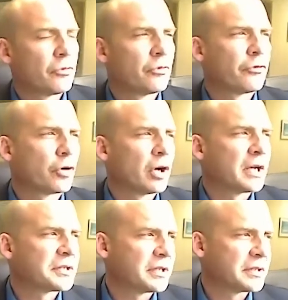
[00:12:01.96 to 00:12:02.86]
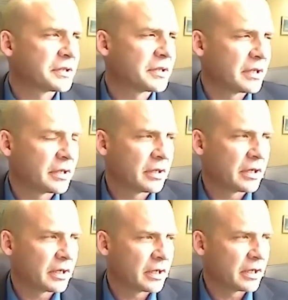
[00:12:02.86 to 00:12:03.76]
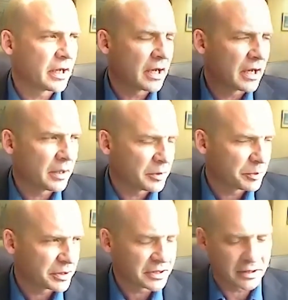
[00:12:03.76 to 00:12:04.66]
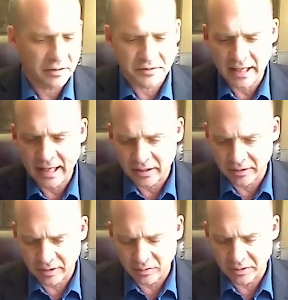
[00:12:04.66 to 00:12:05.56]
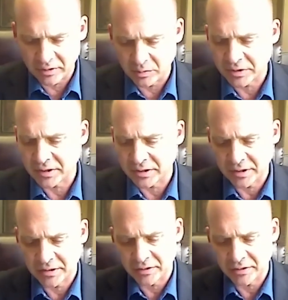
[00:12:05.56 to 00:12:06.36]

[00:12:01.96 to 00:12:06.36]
for us, it's I'm the president of Grund, one of the businesses.